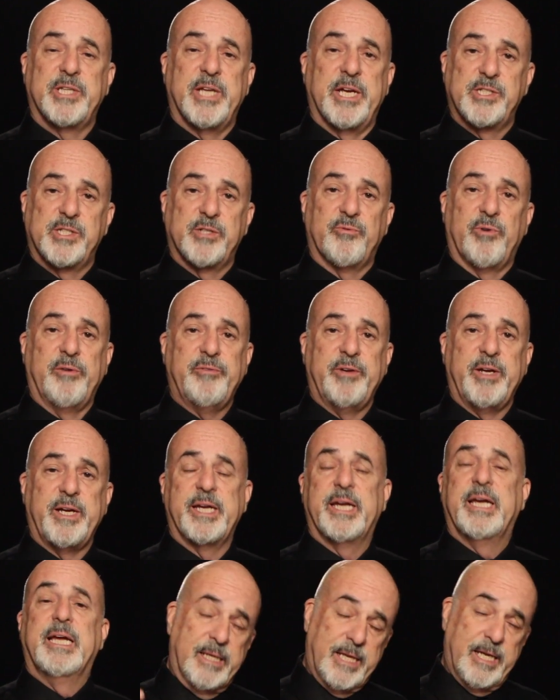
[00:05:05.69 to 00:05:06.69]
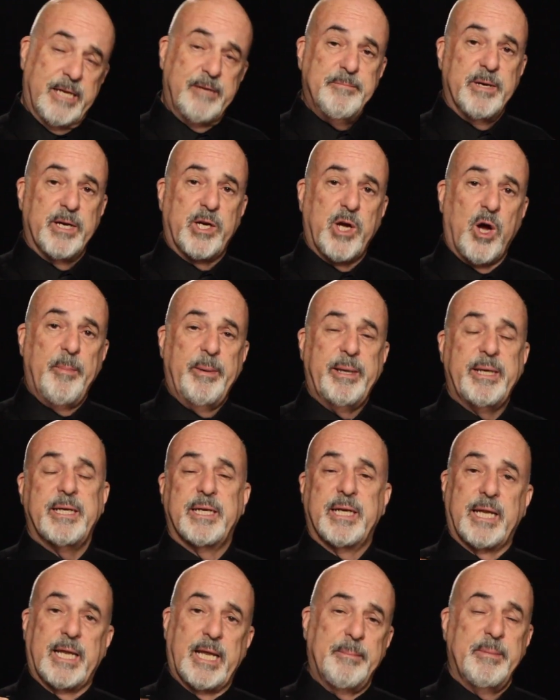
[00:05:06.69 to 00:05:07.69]
That's terrific. Leave me a comment.
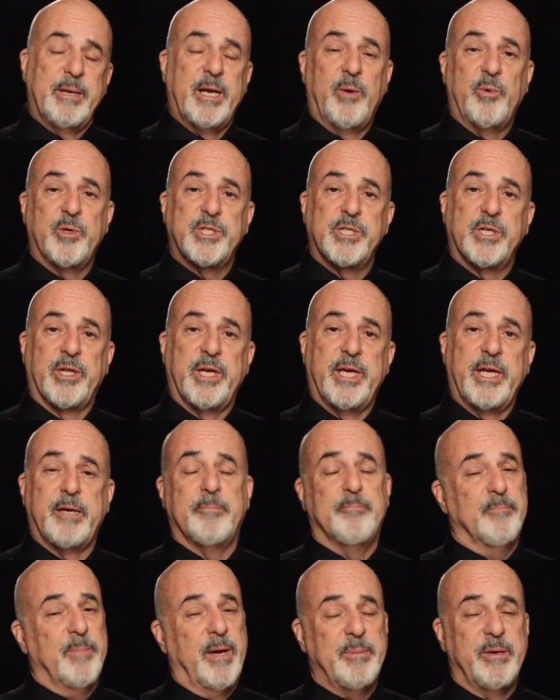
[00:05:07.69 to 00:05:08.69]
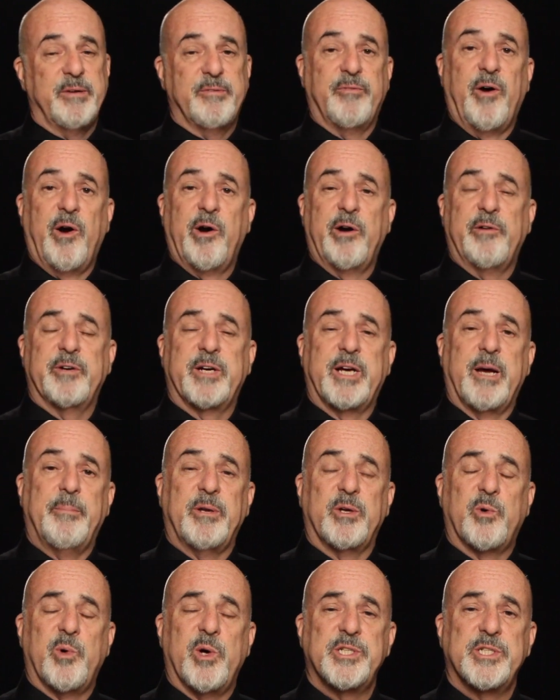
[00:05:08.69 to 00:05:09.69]
Let me know what you think. Maybe fire off a
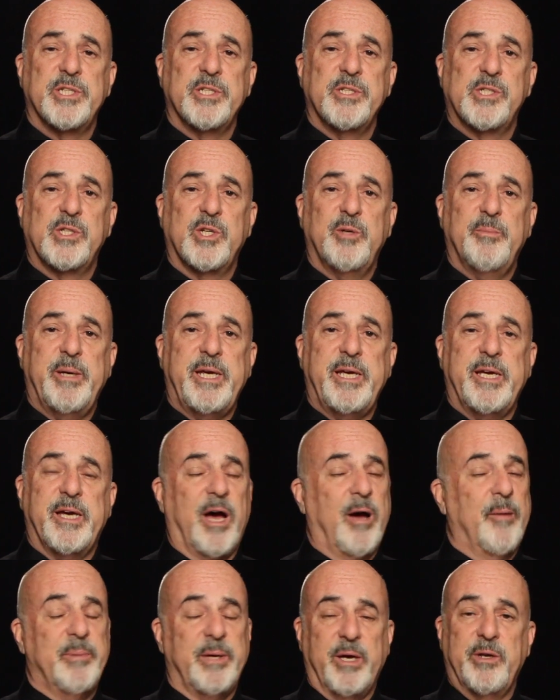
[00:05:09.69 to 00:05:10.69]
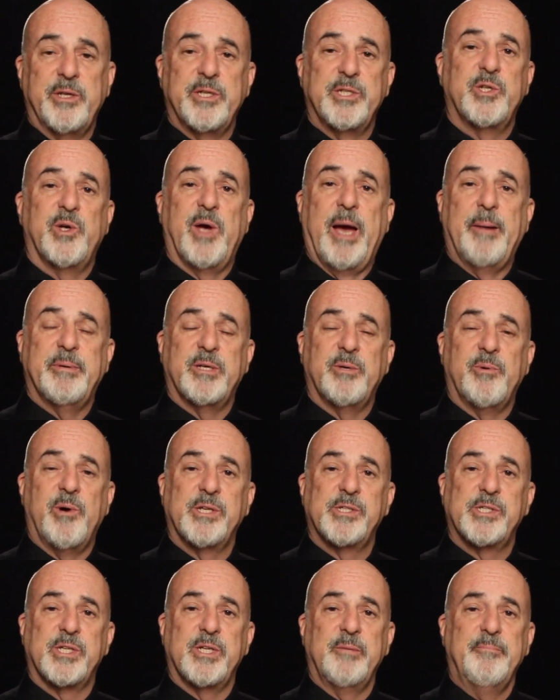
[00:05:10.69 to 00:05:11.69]
couple of questions to me. I'll be only too happy to
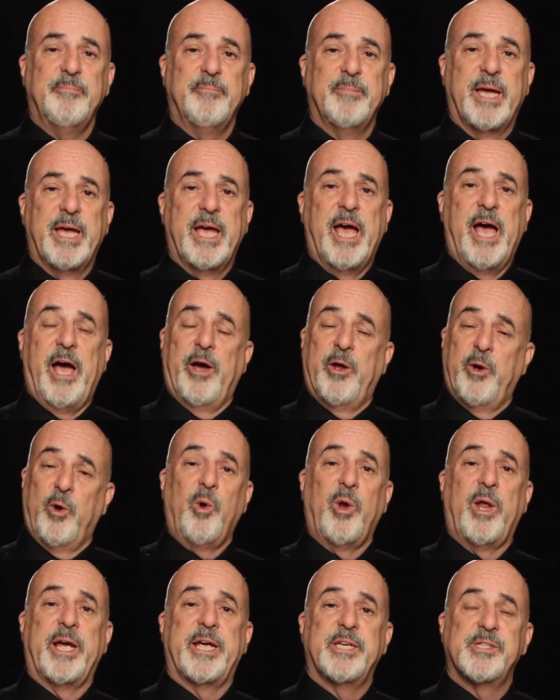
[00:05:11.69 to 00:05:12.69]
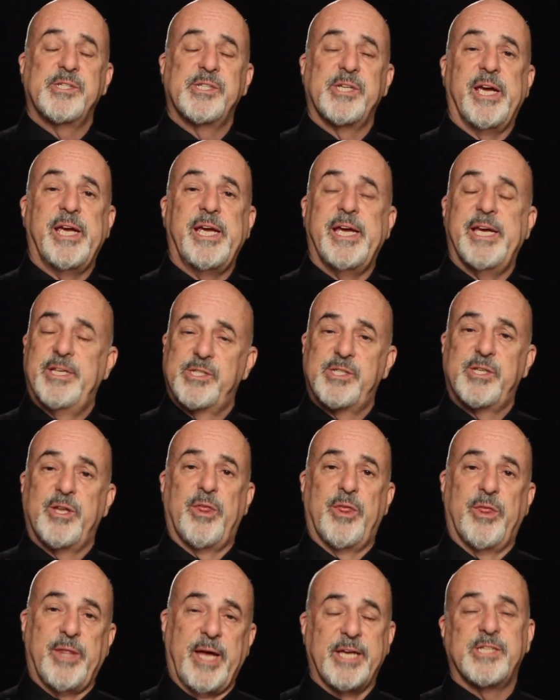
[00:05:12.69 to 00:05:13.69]
answer them. And all I can say is
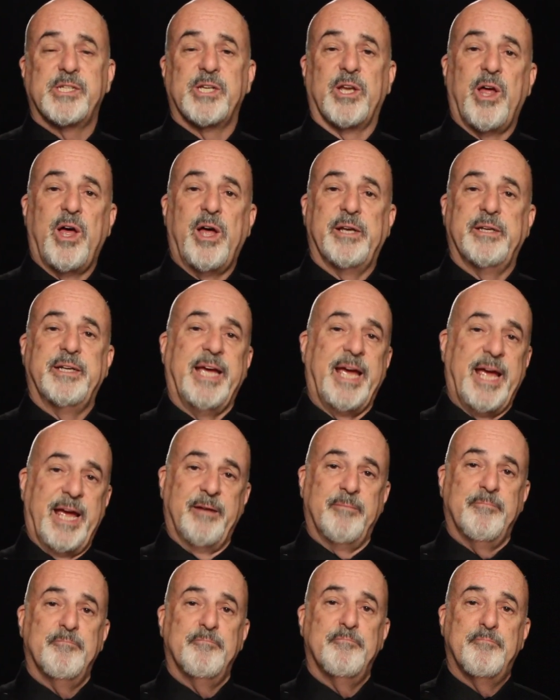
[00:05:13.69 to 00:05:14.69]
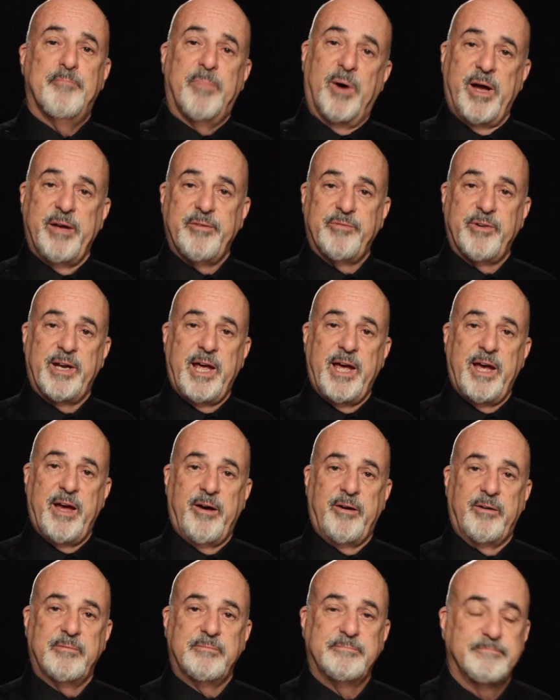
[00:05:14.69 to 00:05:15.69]
thanks a lot and bye for
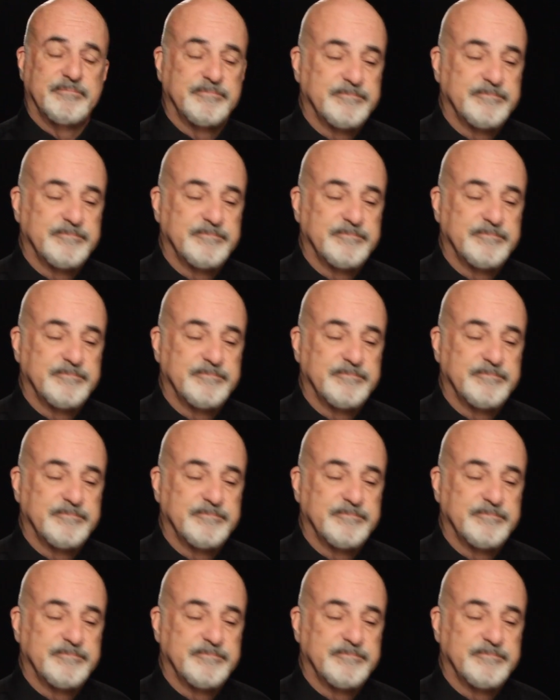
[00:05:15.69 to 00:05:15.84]
now.